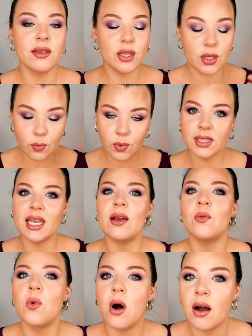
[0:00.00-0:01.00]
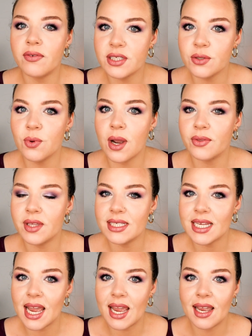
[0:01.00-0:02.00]
You will get wafts throughout the
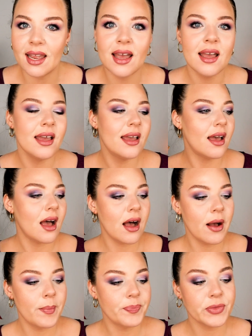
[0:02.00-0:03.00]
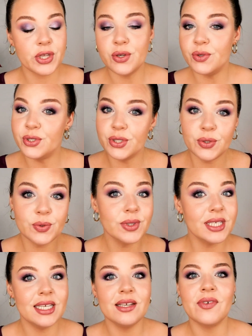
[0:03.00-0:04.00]
day. You do
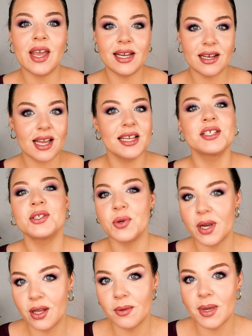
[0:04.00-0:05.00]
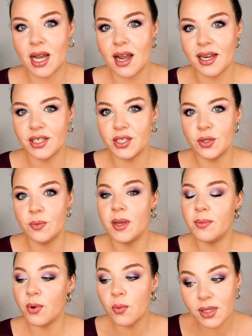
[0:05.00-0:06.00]
leave a nice trail behind you.
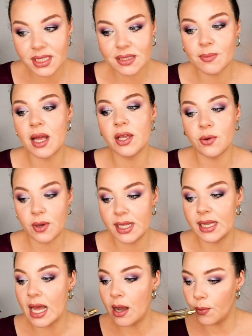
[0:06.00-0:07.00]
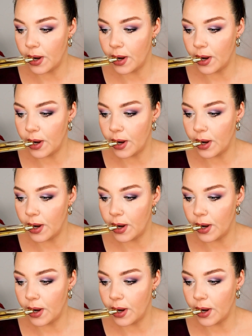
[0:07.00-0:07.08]
People will smell you in that